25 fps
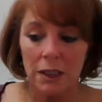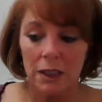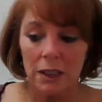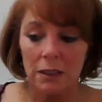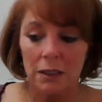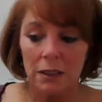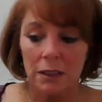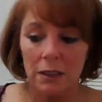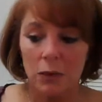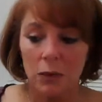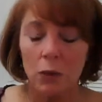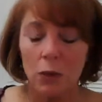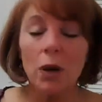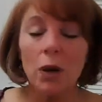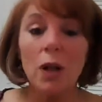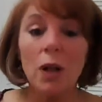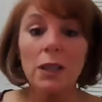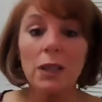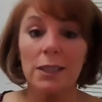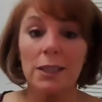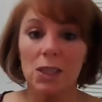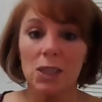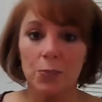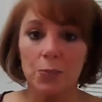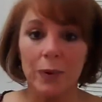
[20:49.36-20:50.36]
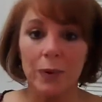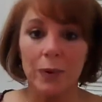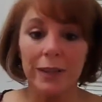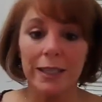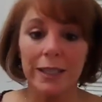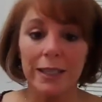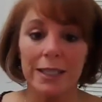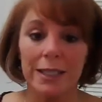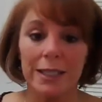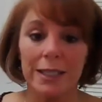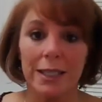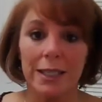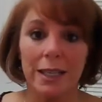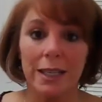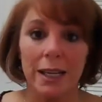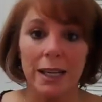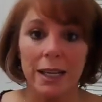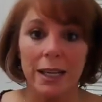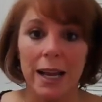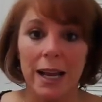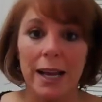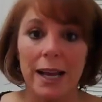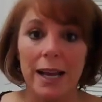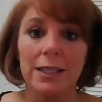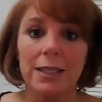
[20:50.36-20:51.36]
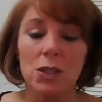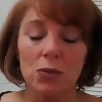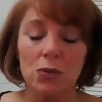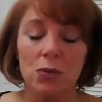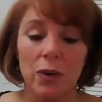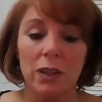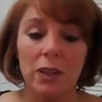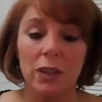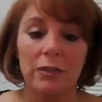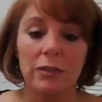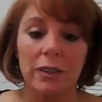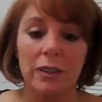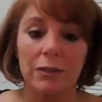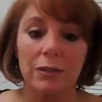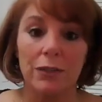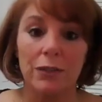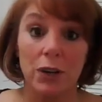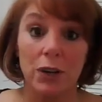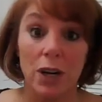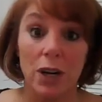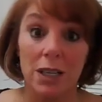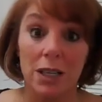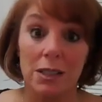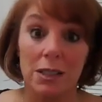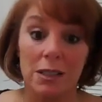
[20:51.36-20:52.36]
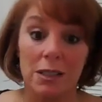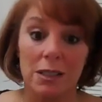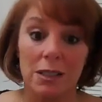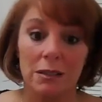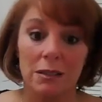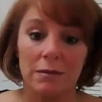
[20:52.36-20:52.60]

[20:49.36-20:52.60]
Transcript: we're all experiencing it as it's relevant for us.